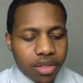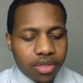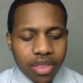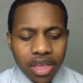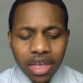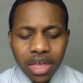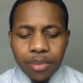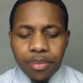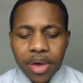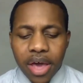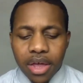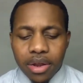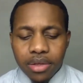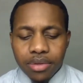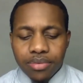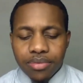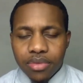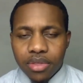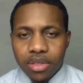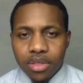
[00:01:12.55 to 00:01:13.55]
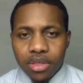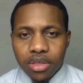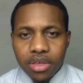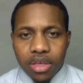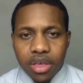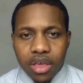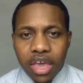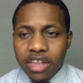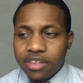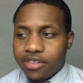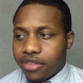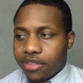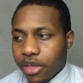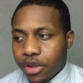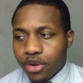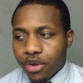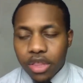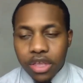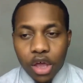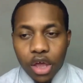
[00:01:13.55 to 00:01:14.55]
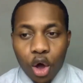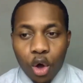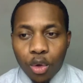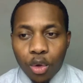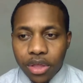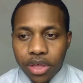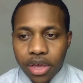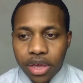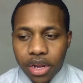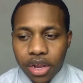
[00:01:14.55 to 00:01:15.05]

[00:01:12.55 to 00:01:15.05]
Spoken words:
Think about it. He's literally only